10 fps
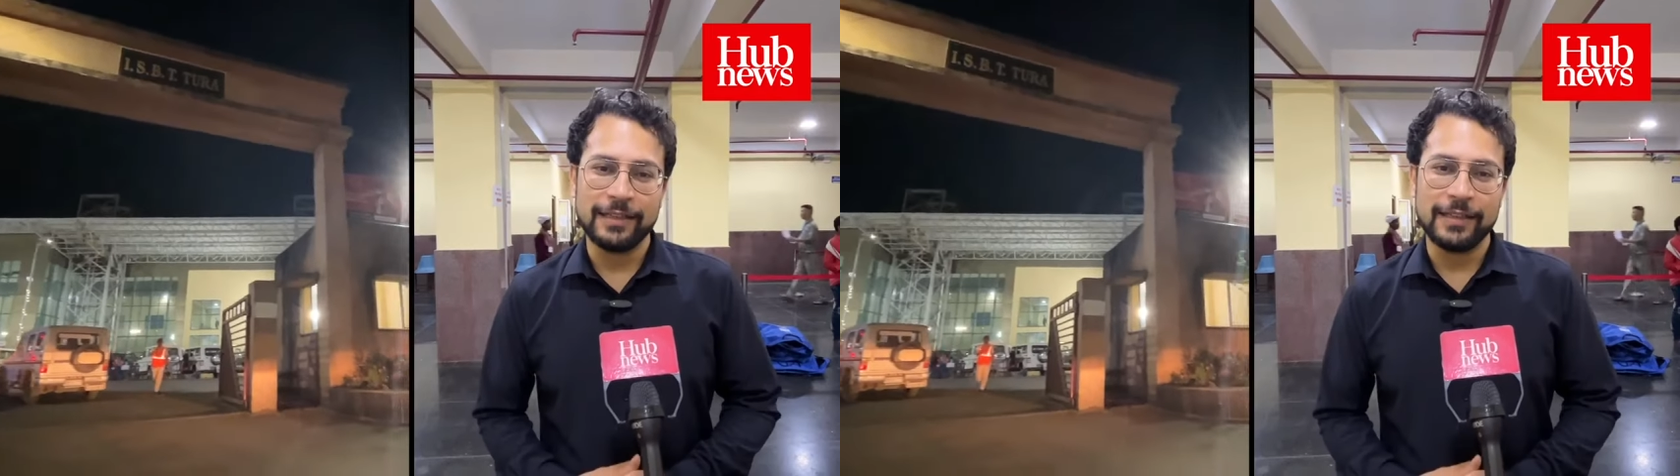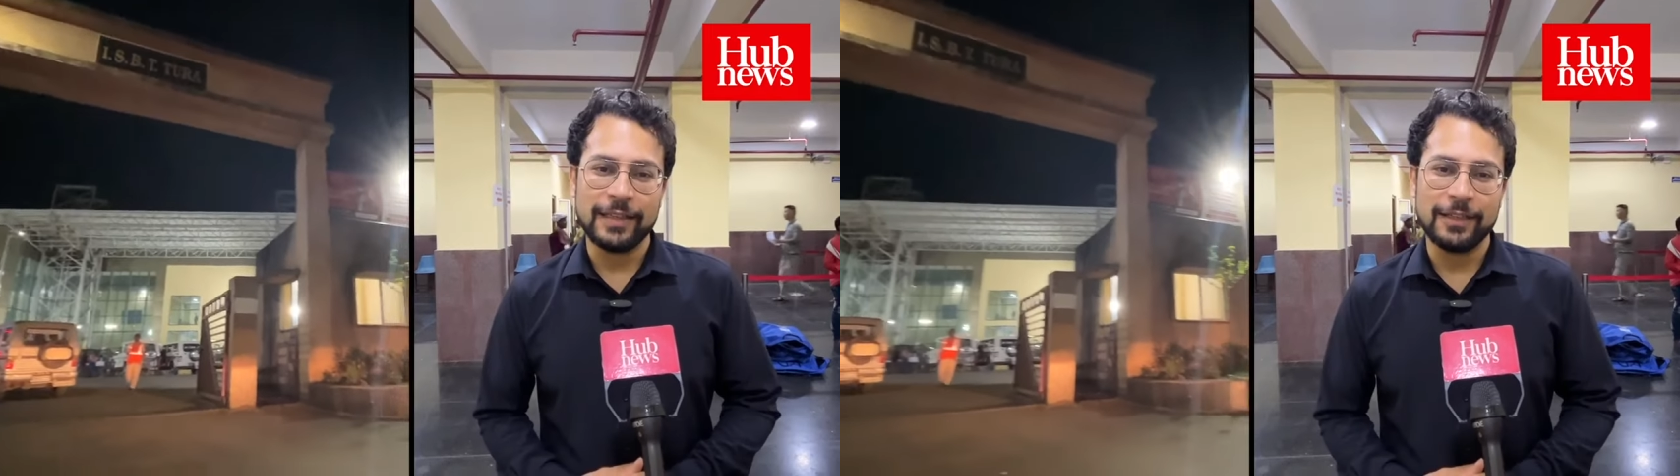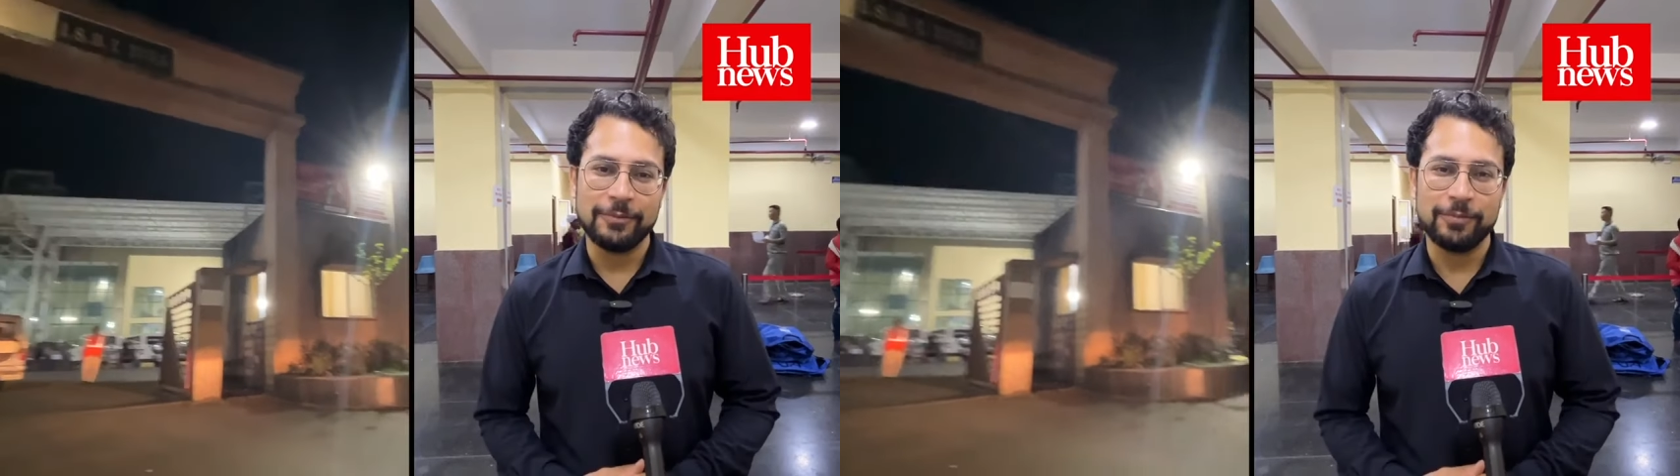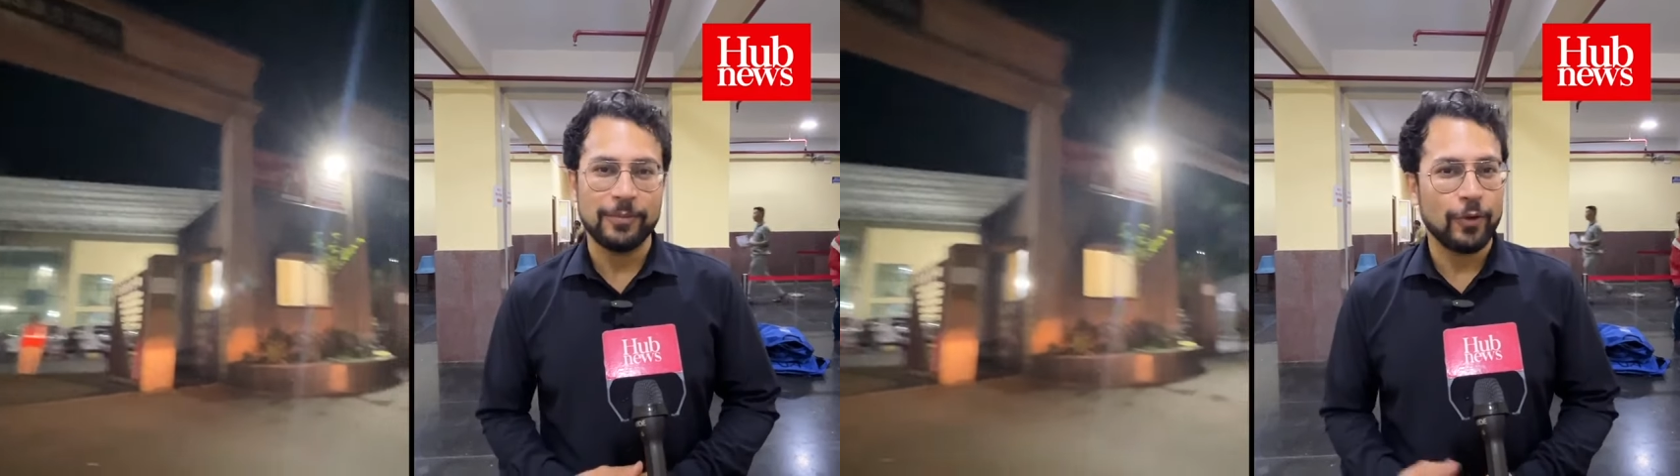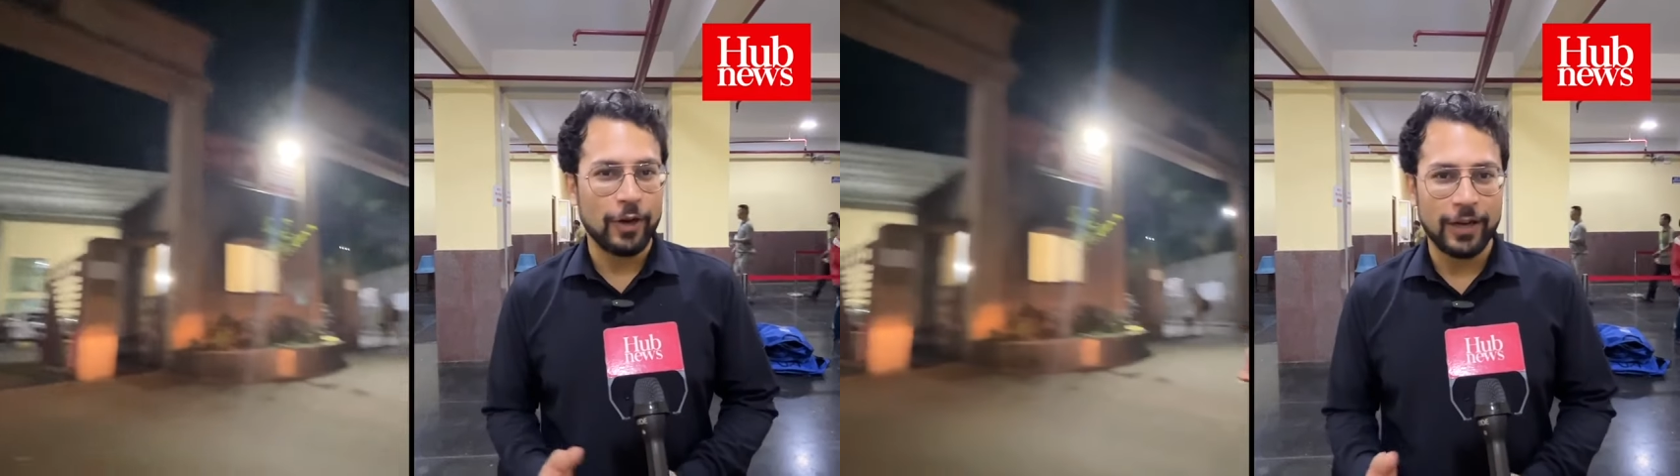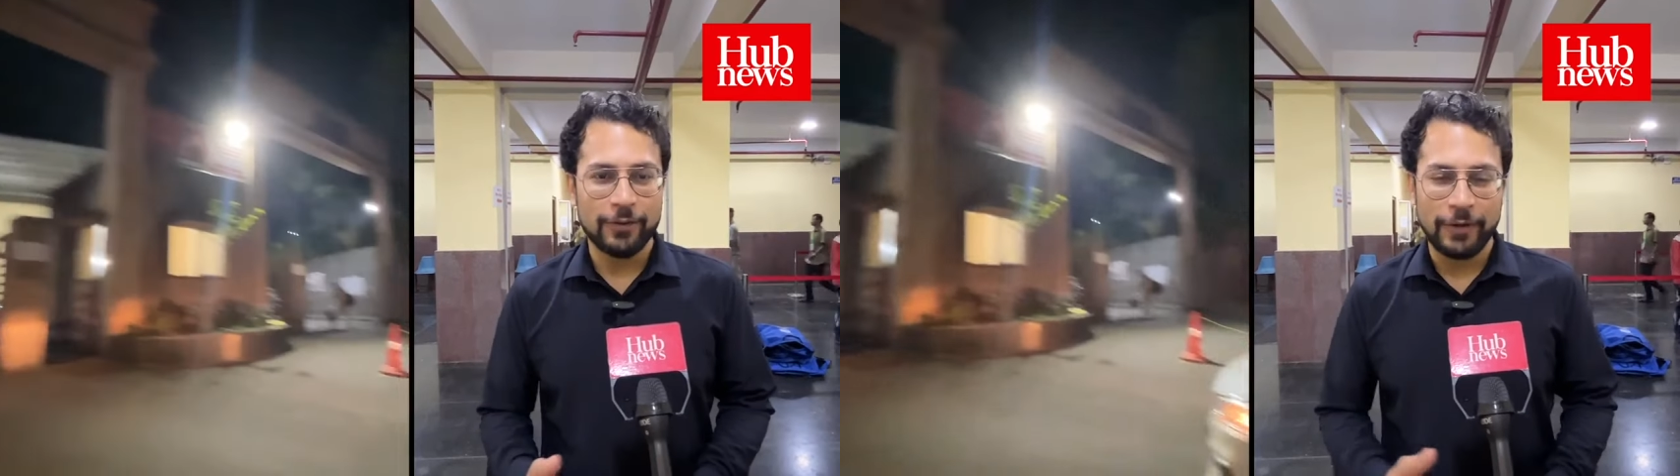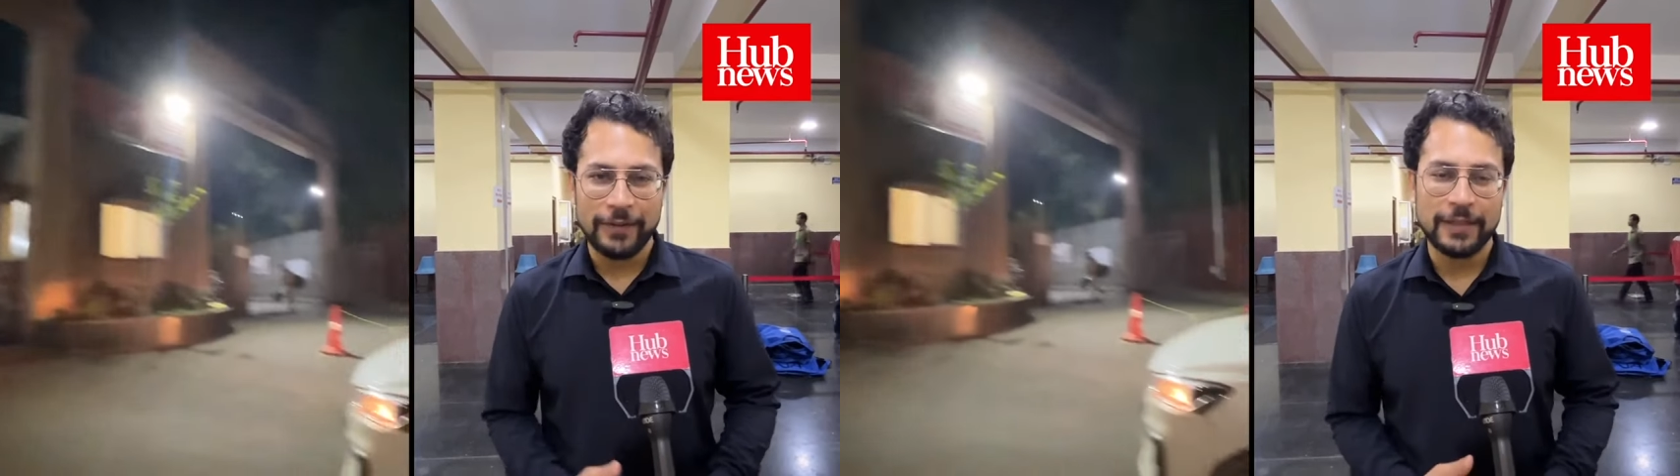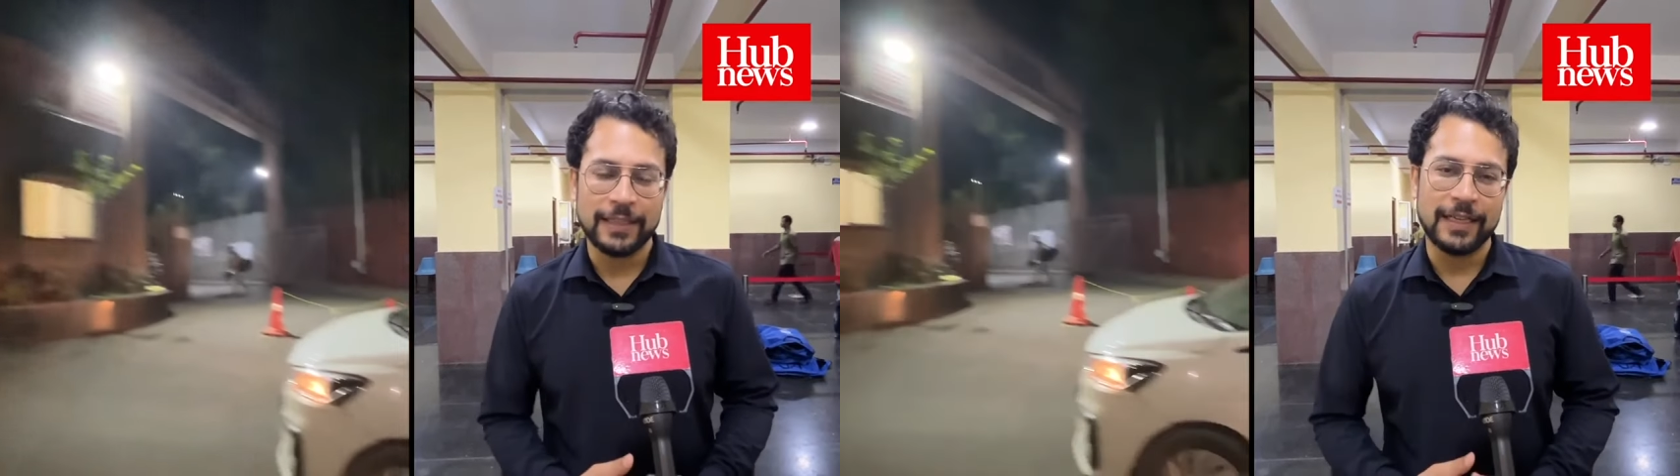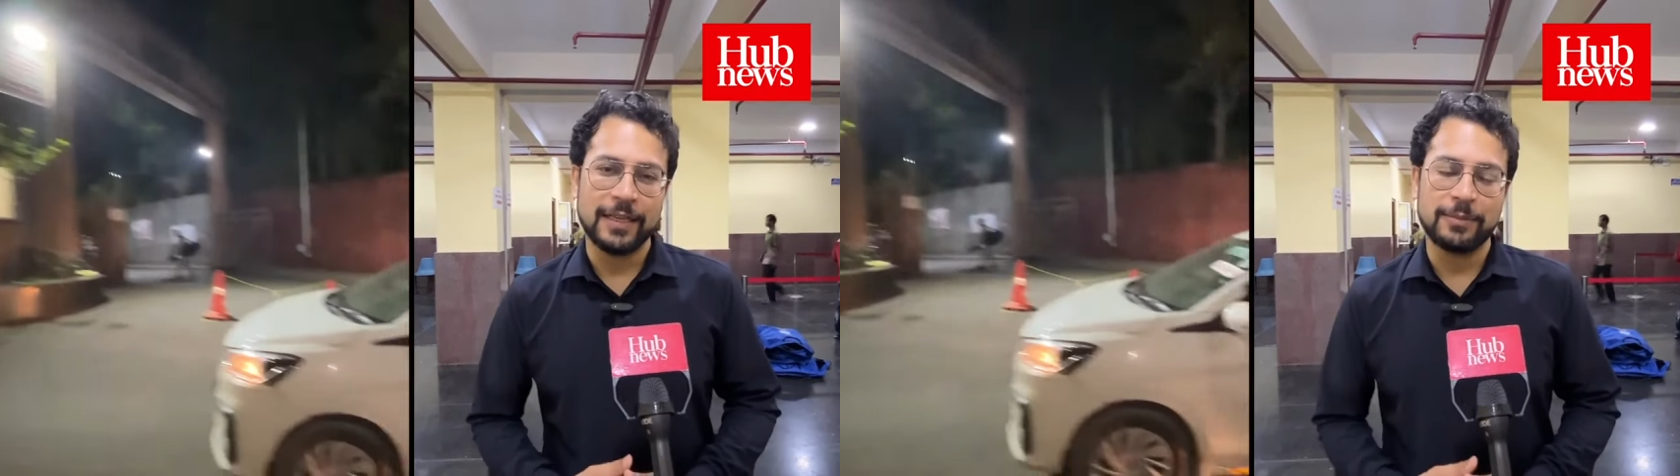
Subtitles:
all our 539